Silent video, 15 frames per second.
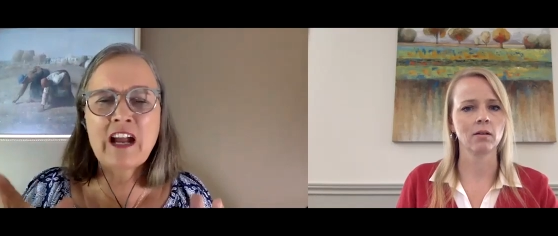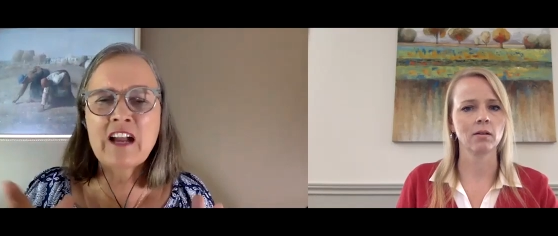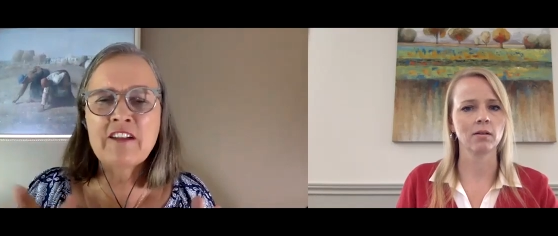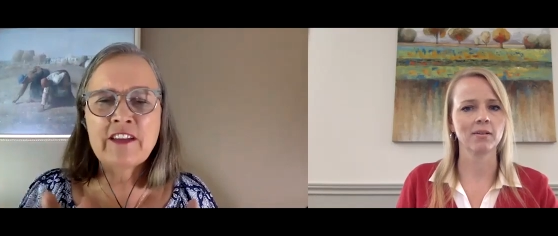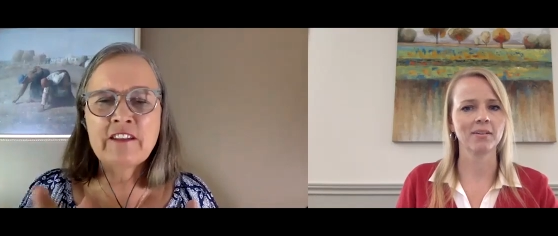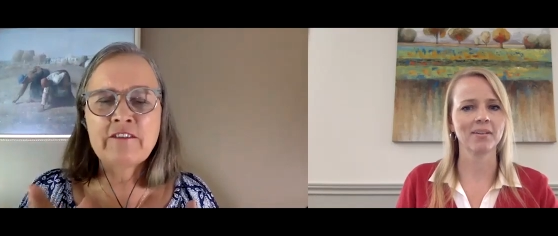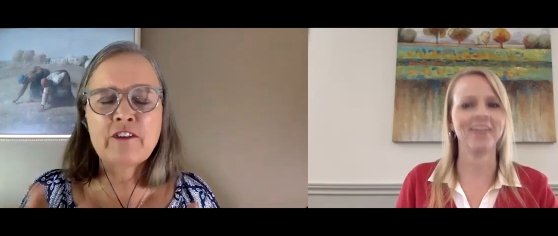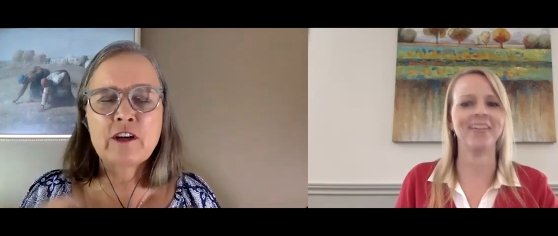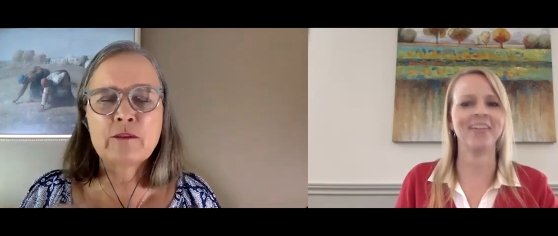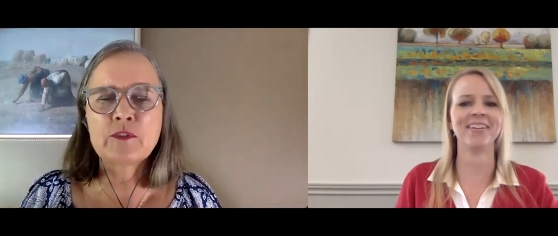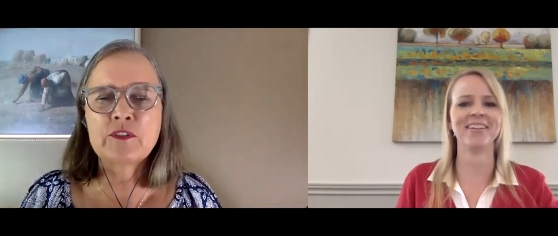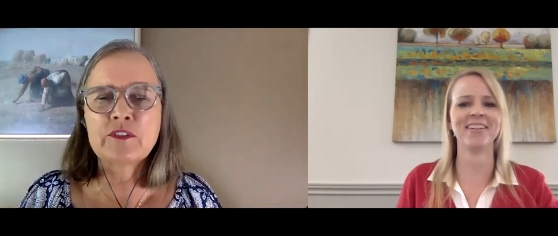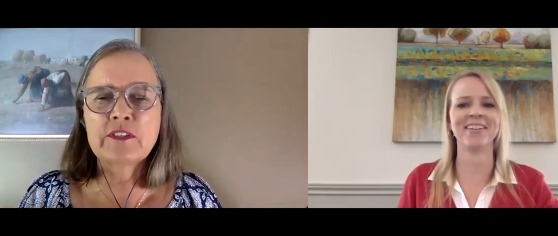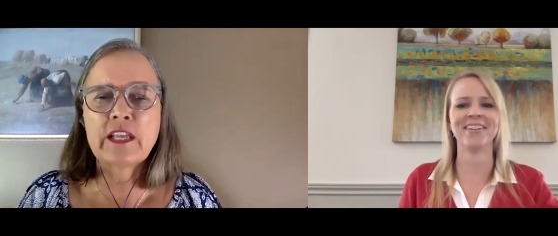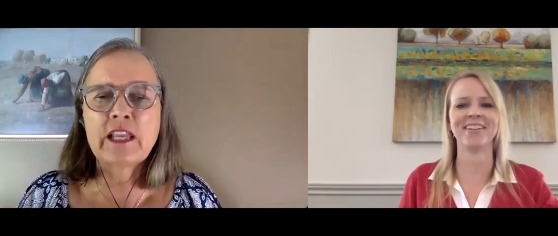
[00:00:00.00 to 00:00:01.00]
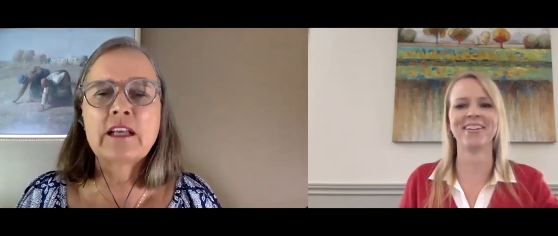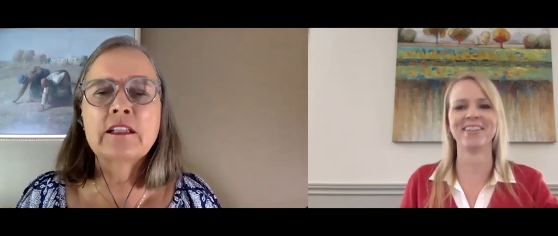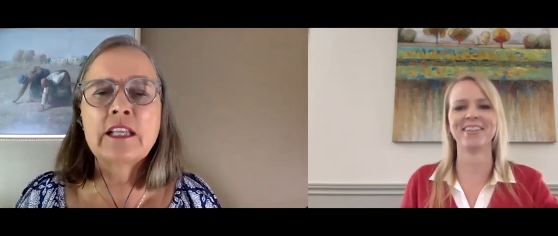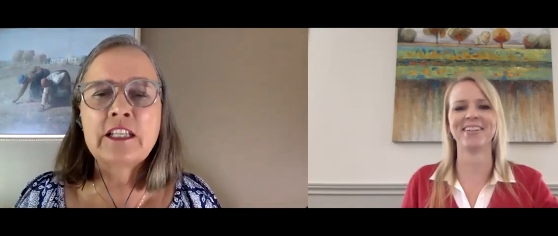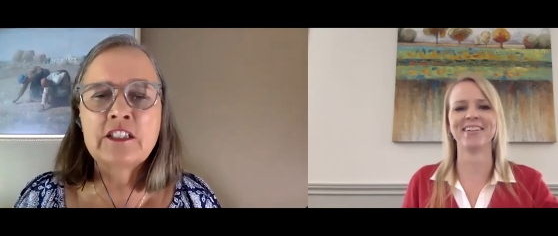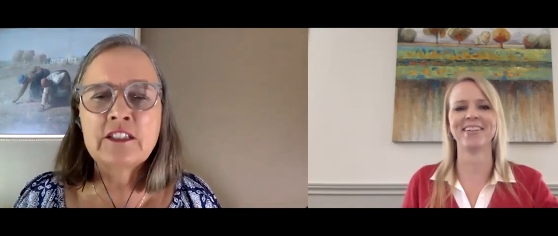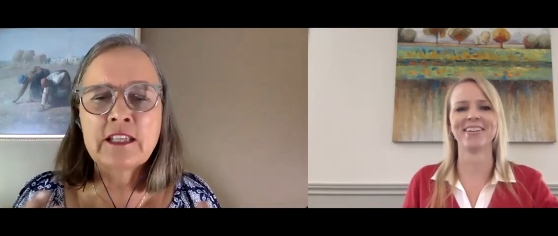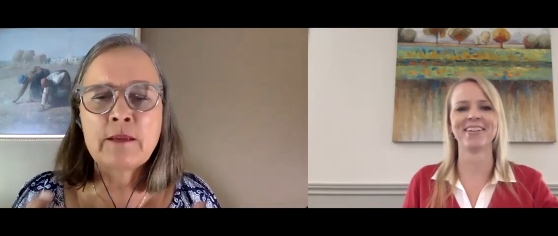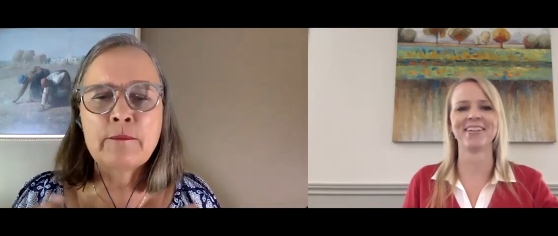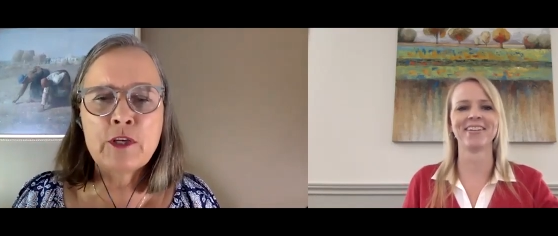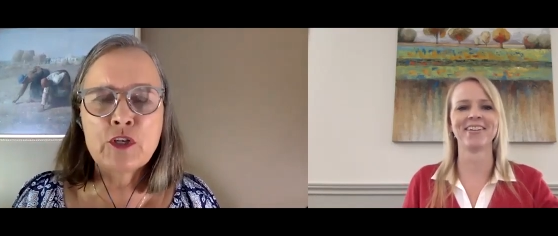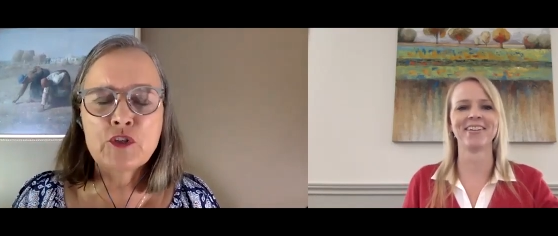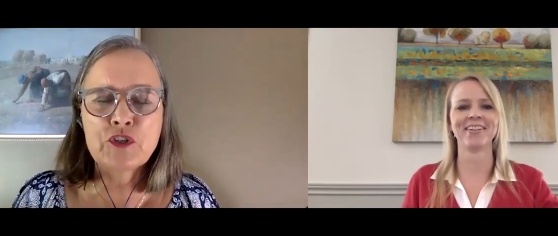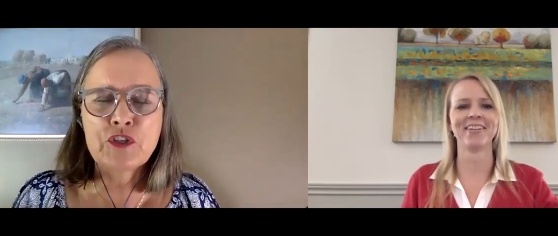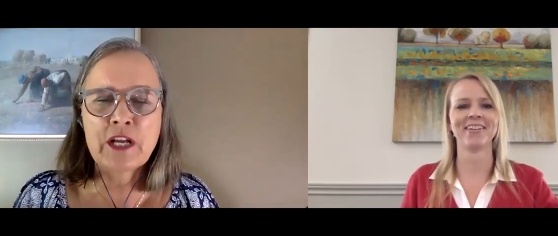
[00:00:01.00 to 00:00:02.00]
Speaker 1: i've had farmers to say elaine send me
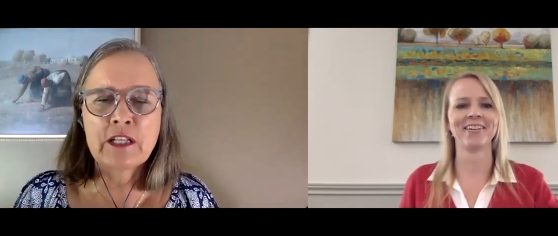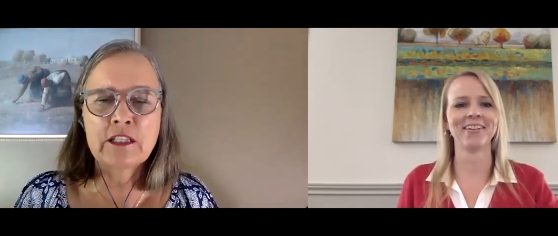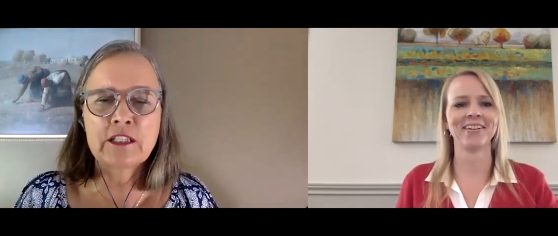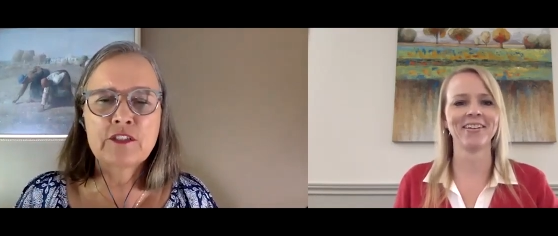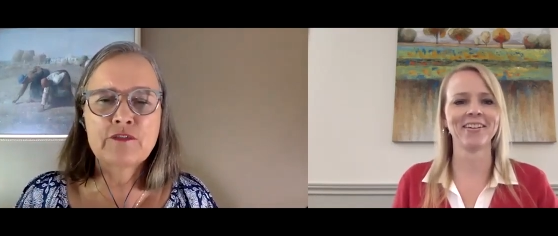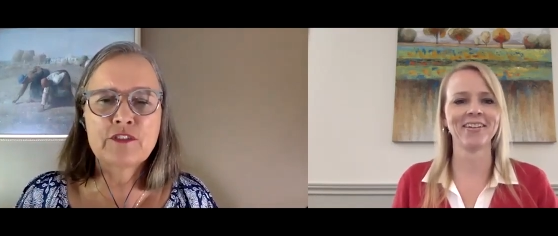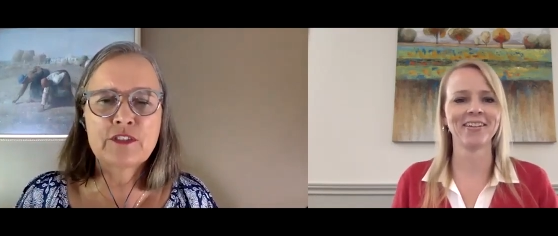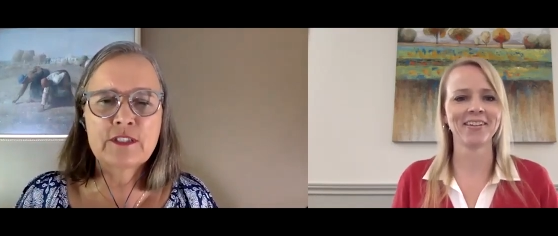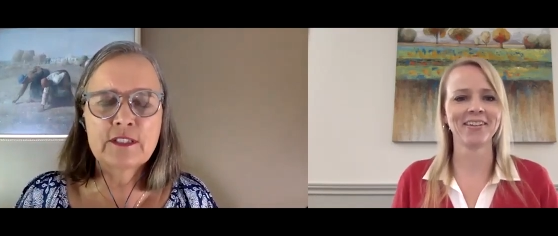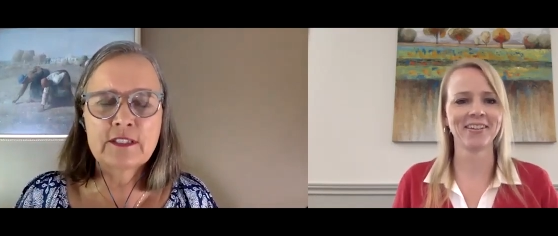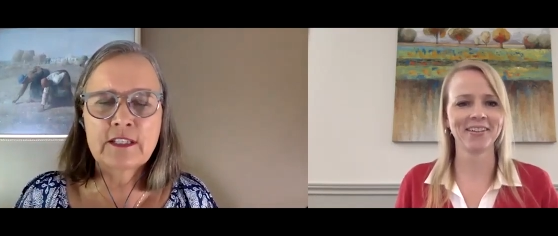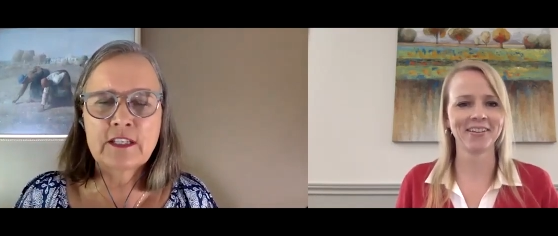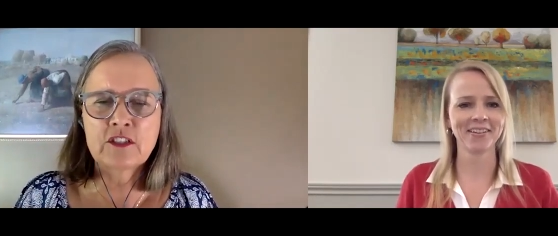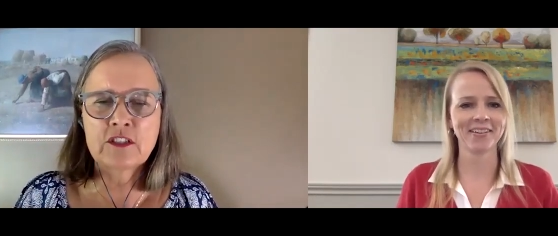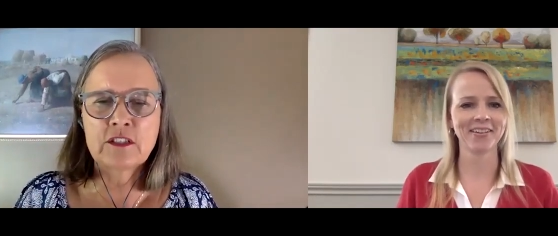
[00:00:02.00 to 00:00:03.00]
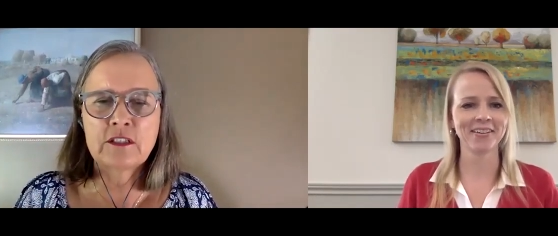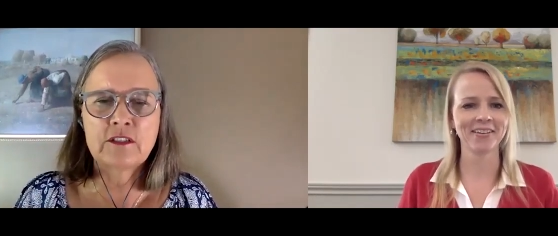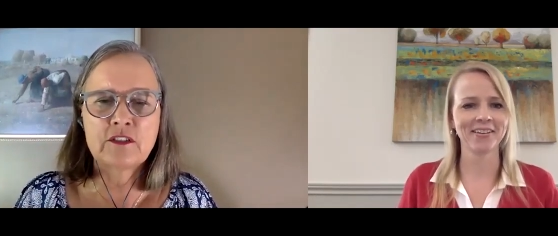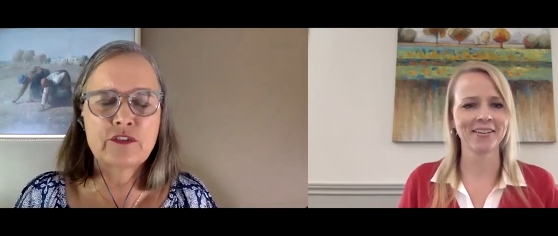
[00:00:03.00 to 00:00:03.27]
your checklist for succession